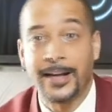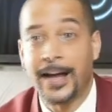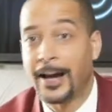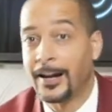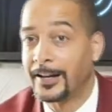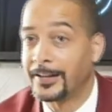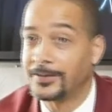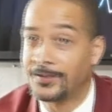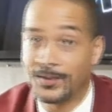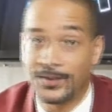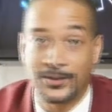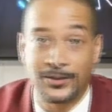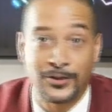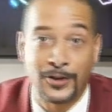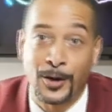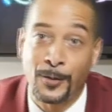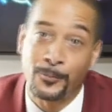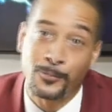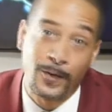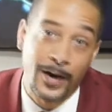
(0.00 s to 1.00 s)
And now let's
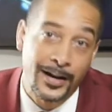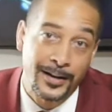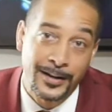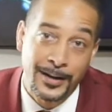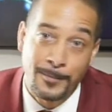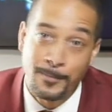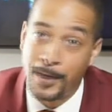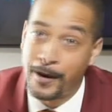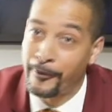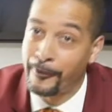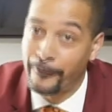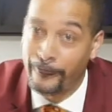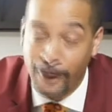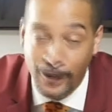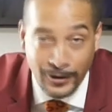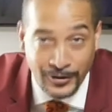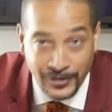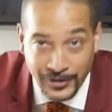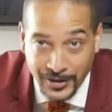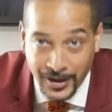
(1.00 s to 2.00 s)
just jump right in. My
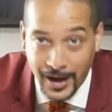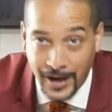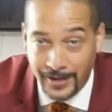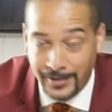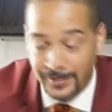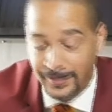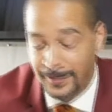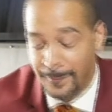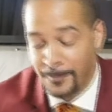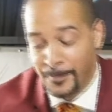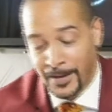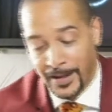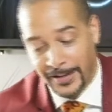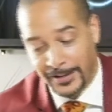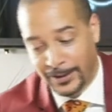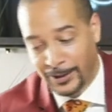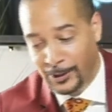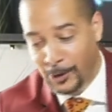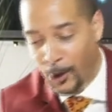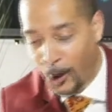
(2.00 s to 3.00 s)
first guest
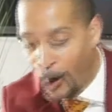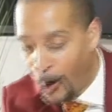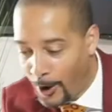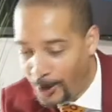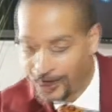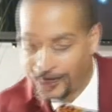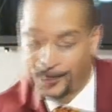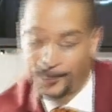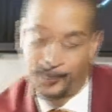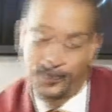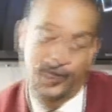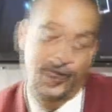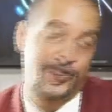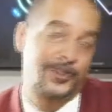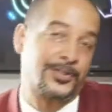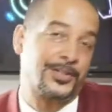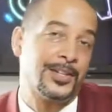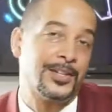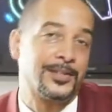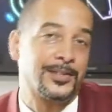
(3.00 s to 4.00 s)
is an awesome
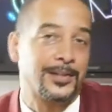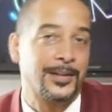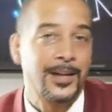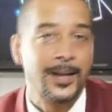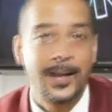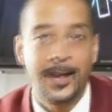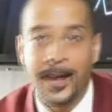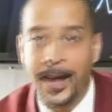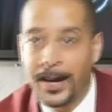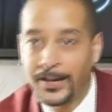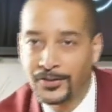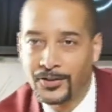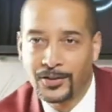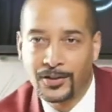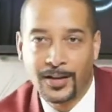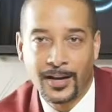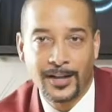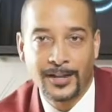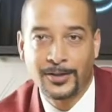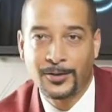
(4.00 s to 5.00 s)
person. He's an
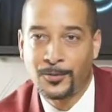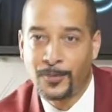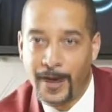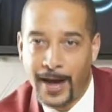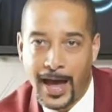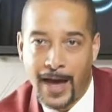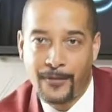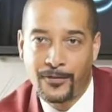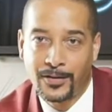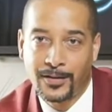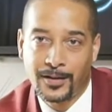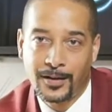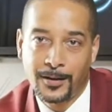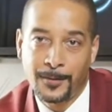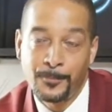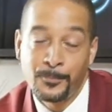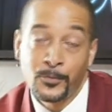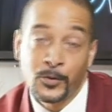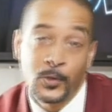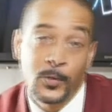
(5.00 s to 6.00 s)
educational
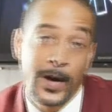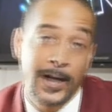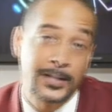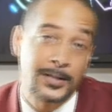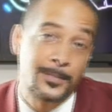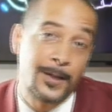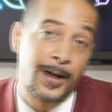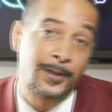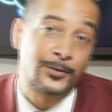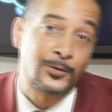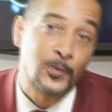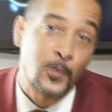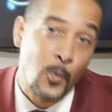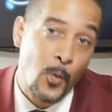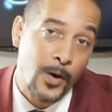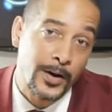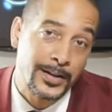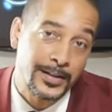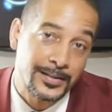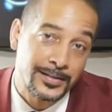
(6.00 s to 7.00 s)
advocate who has about
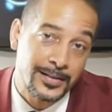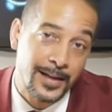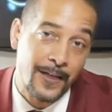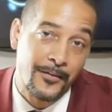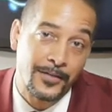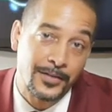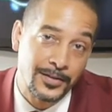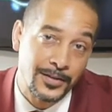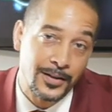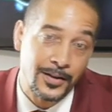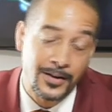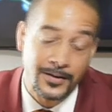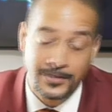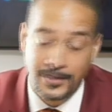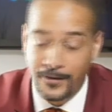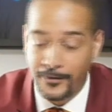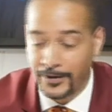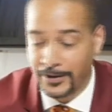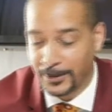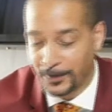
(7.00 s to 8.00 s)
27
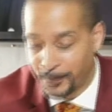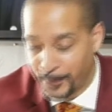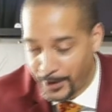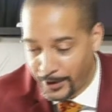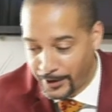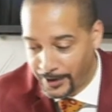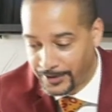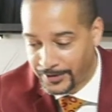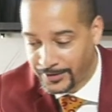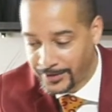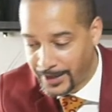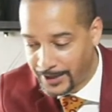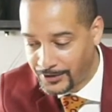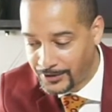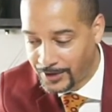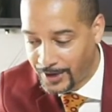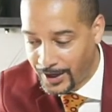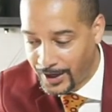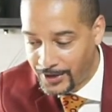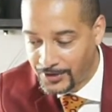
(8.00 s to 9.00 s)
years of experience in
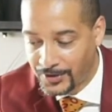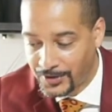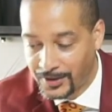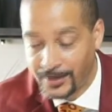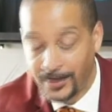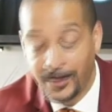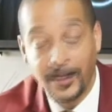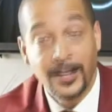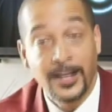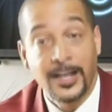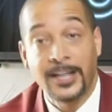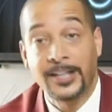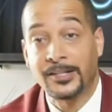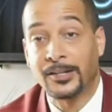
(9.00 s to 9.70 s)
education.